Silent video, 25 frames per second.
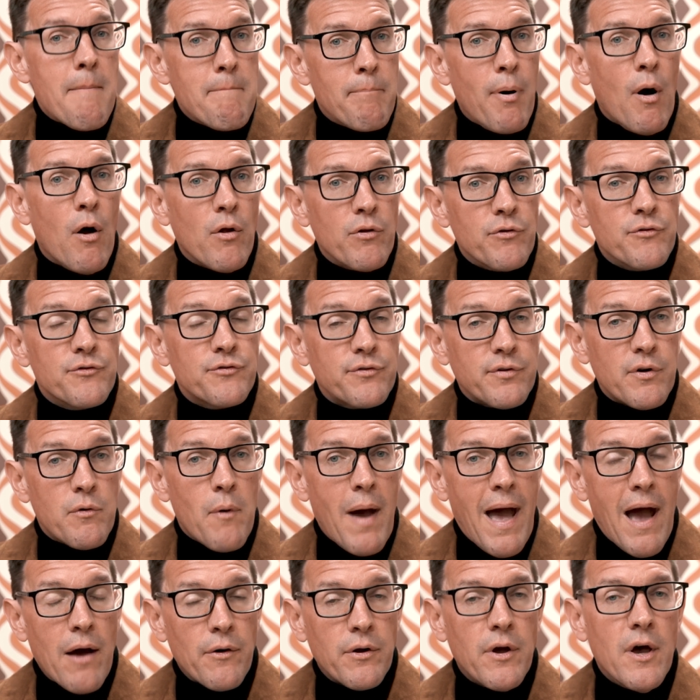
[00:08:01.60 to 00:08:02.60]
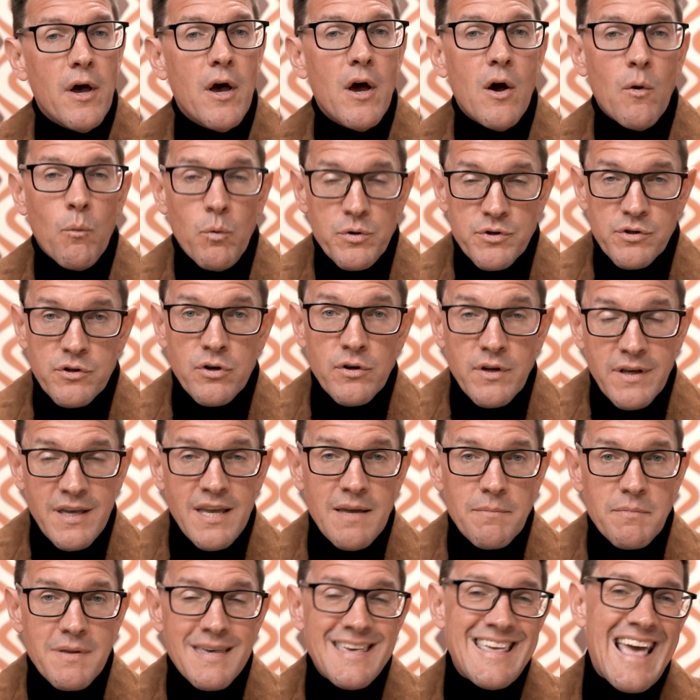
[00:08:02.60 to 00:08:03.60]
bonds throughout, which could
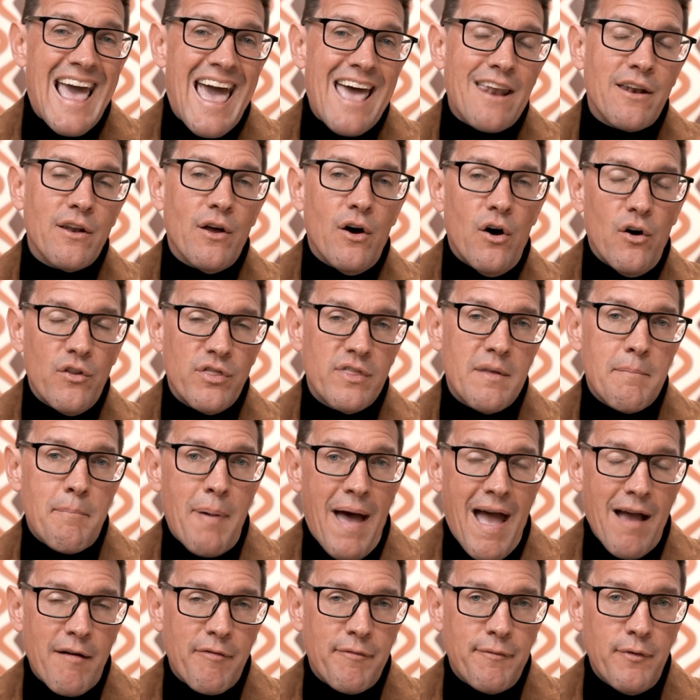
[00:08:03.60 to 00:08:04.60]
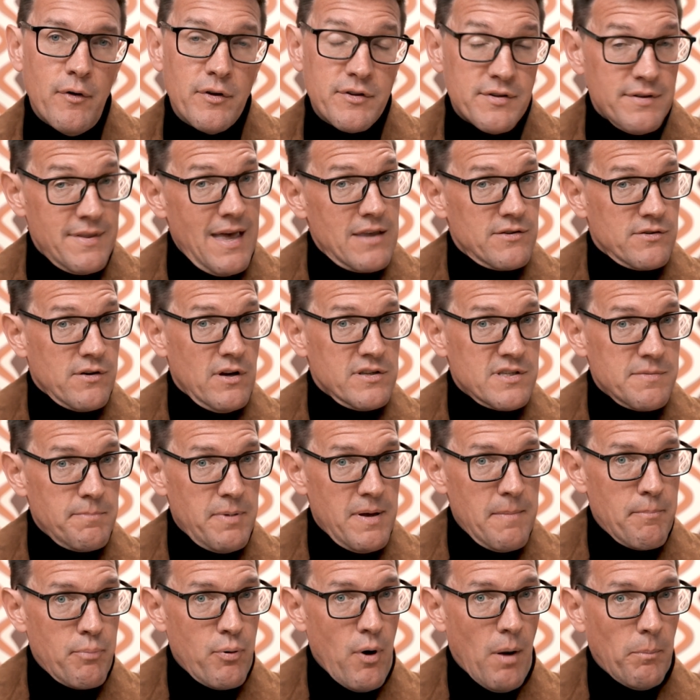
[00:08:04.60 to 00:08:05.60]
keep the yen on the back foot. And that's going to be
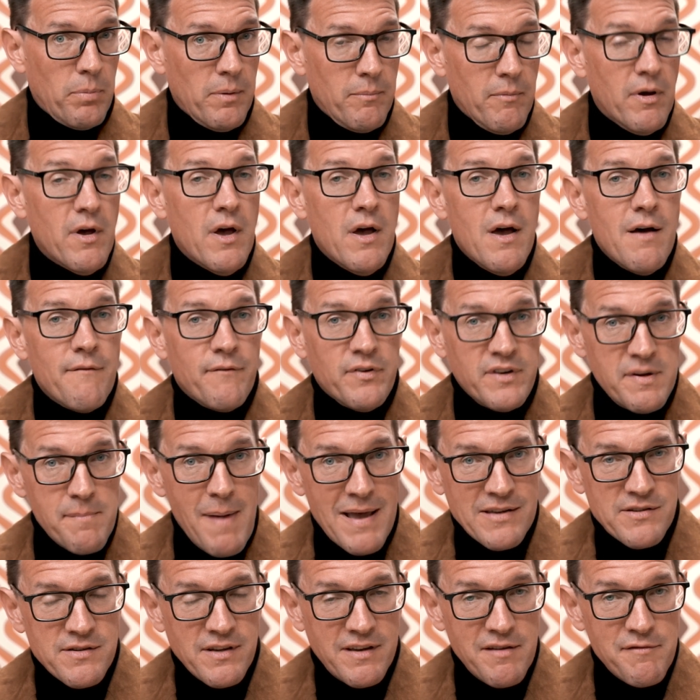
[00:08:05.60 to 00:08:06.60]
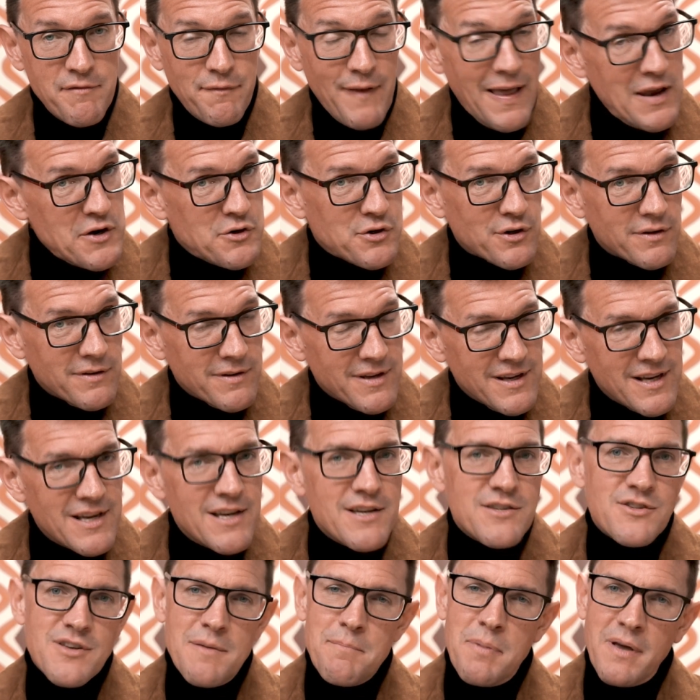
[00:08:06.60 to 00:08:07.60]
a problem for domestic inflation.
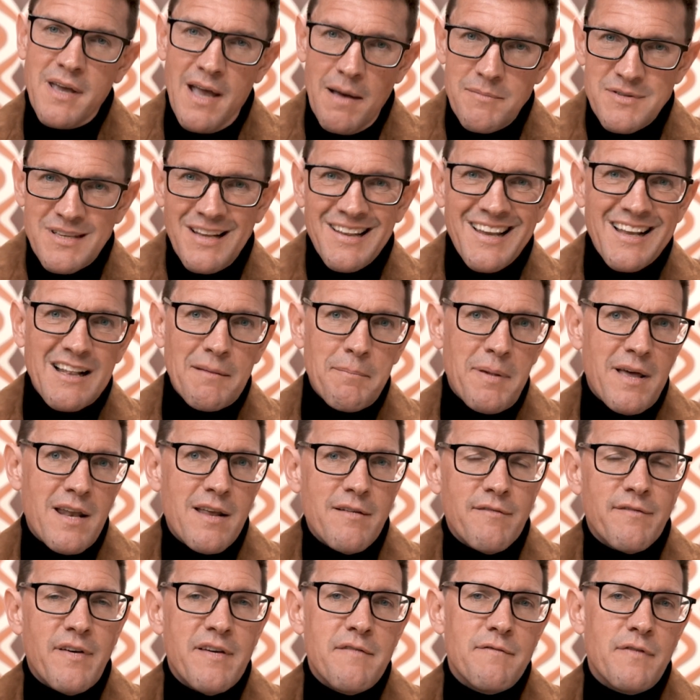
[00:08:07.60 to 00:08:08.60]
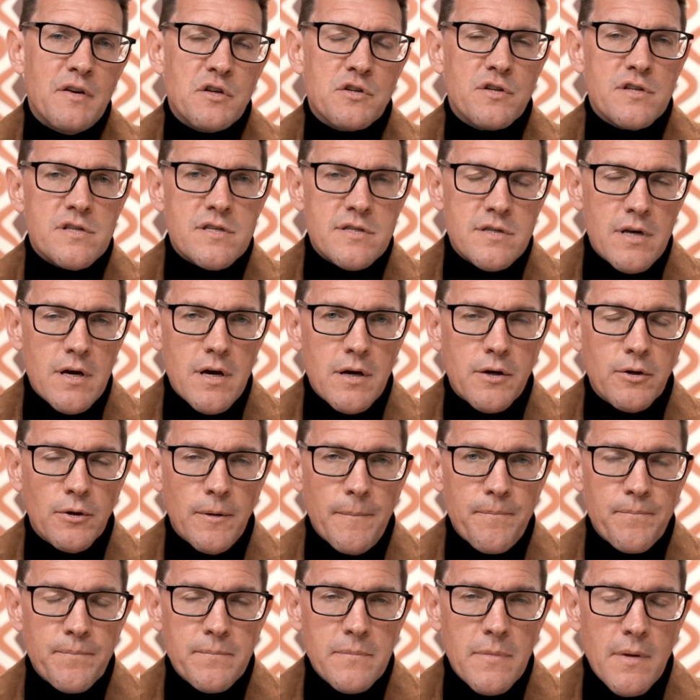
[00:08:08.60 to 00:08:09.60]
So it becomes a little bit of a vicious circle.